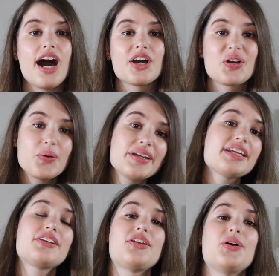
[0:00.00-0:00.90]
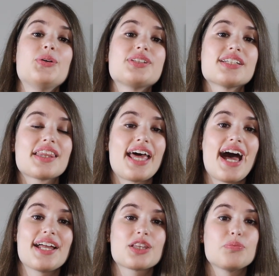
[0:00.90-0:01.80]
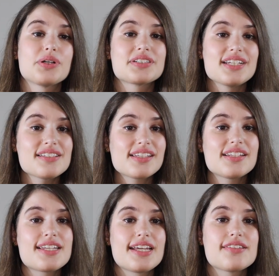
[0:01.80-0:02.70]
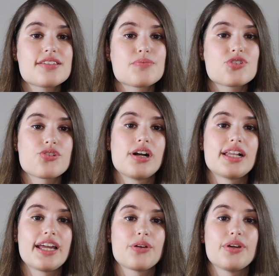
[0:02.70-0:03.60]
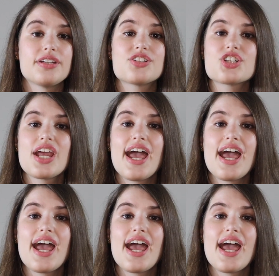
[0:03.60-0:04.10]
A quick note that the book does contain some strong language